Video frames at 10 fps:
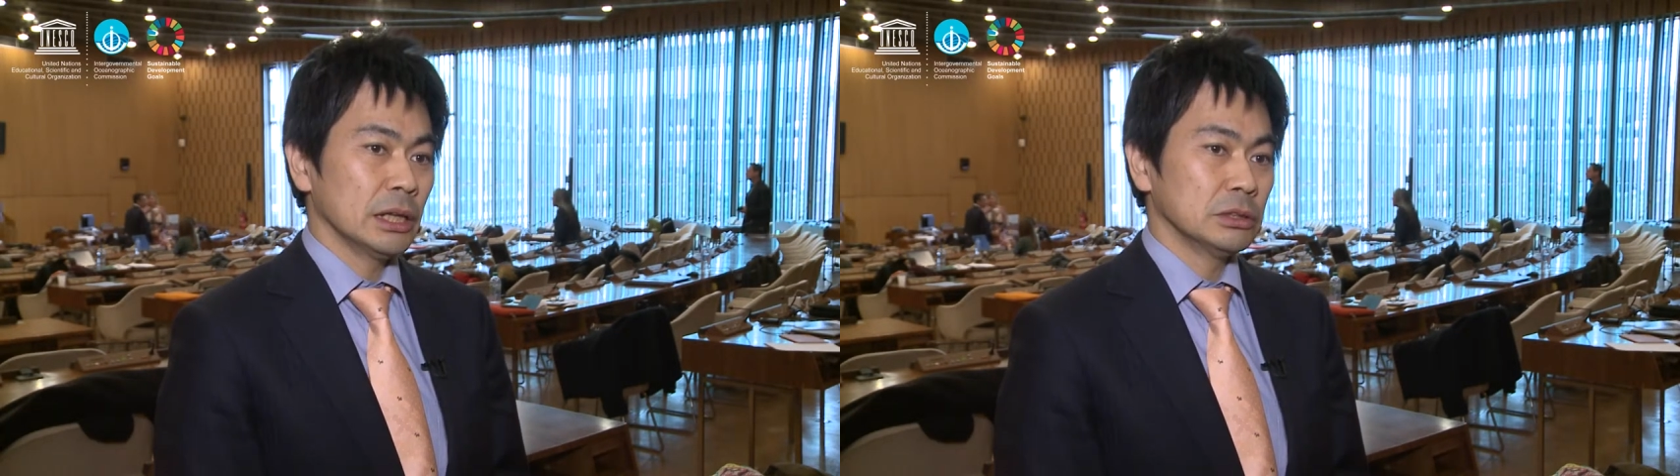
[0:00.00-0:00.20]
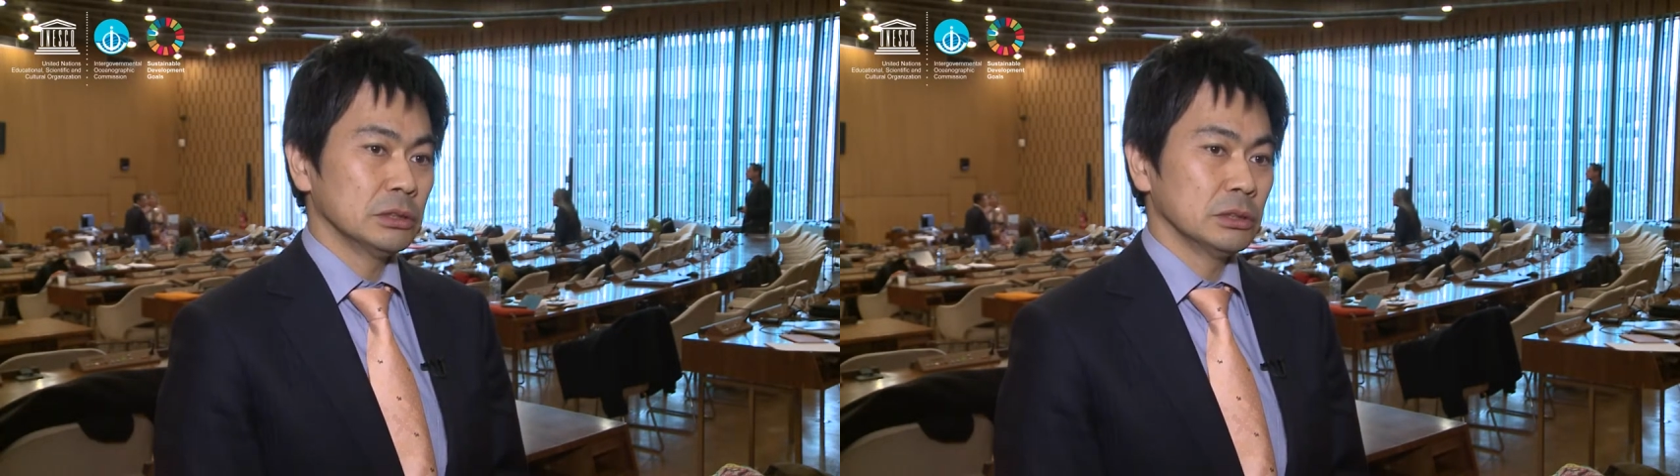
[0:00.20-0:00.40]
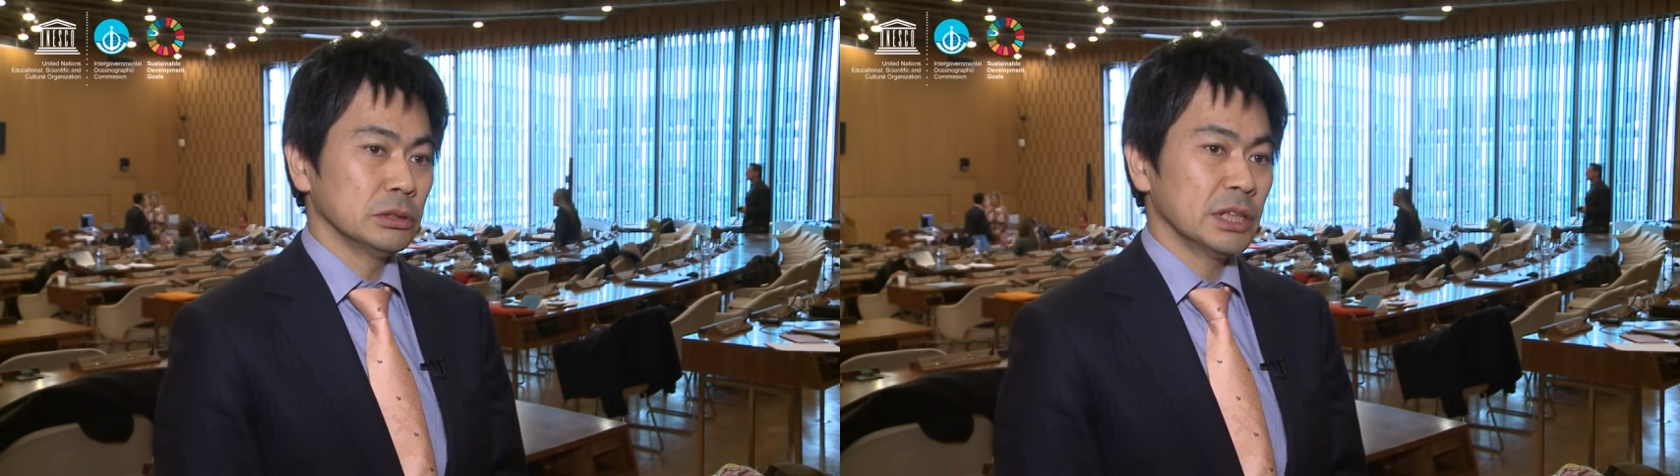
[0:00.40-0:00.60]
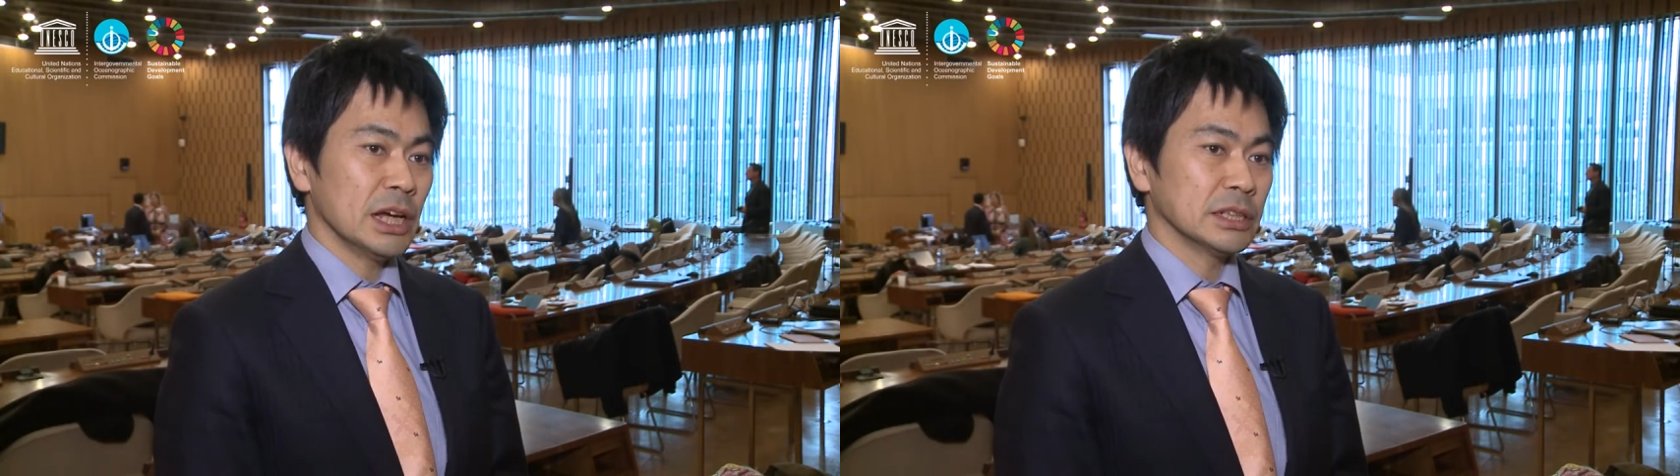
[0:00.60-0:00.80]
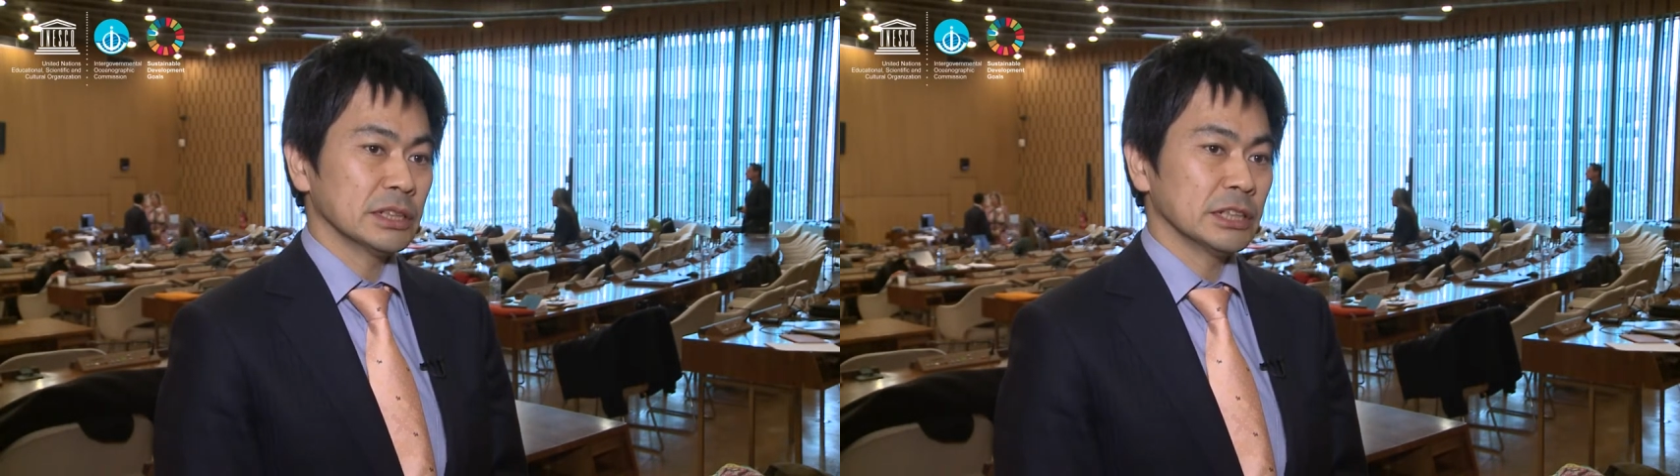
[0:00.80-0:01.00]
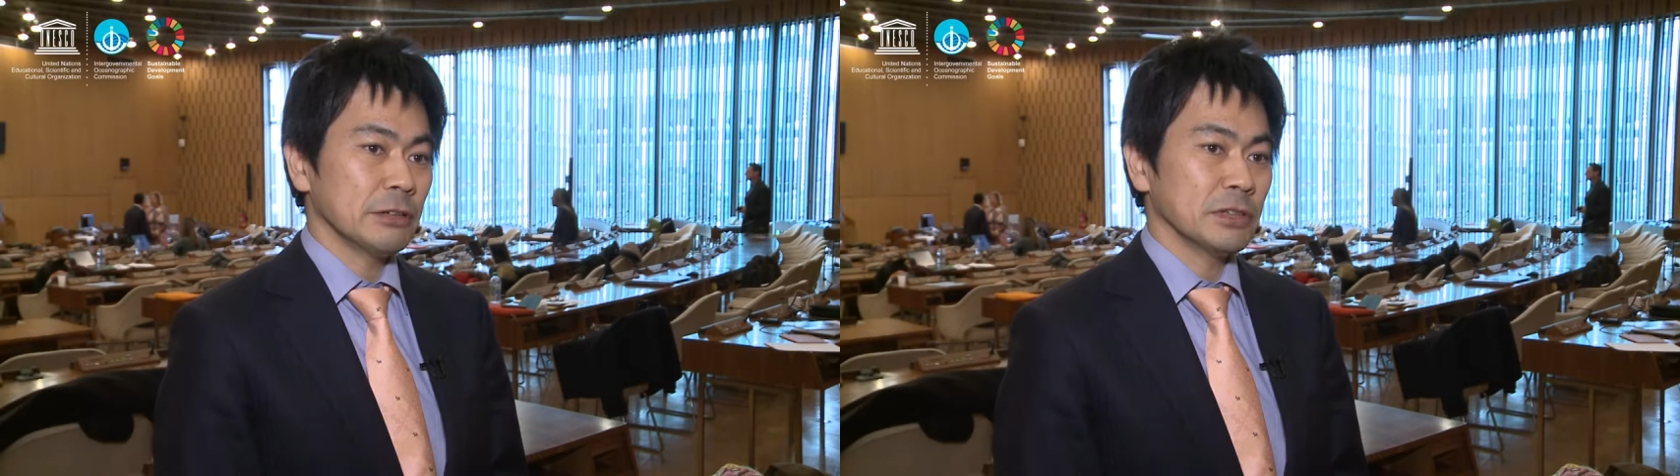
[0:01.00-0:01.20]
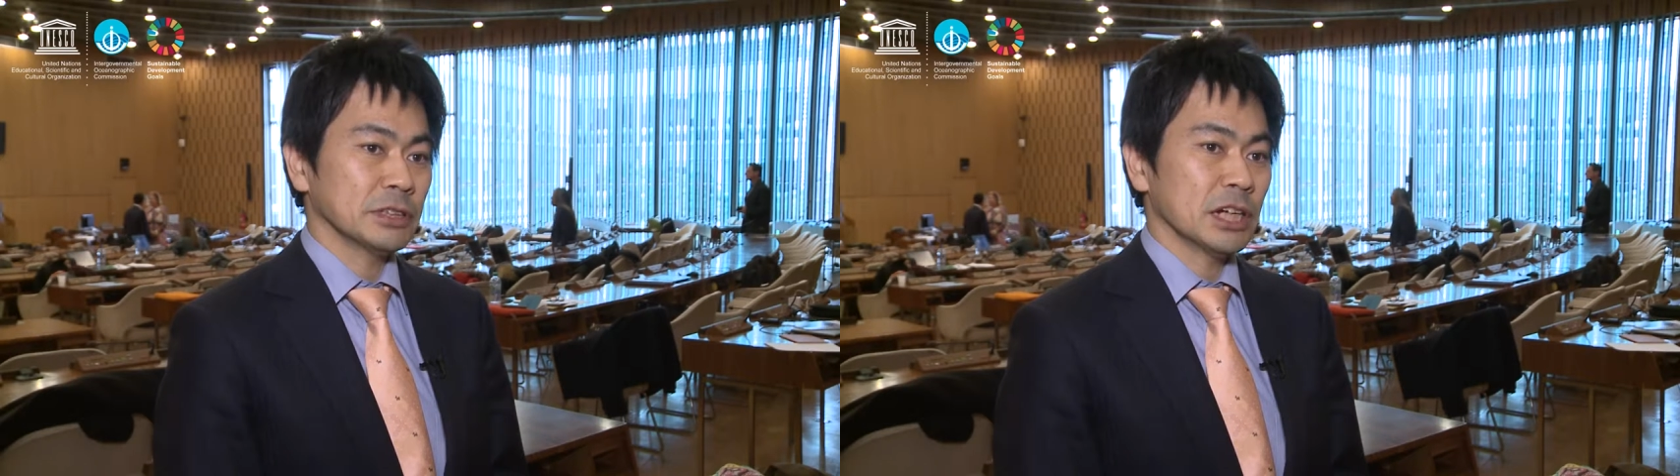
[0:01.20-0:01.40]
to take the safest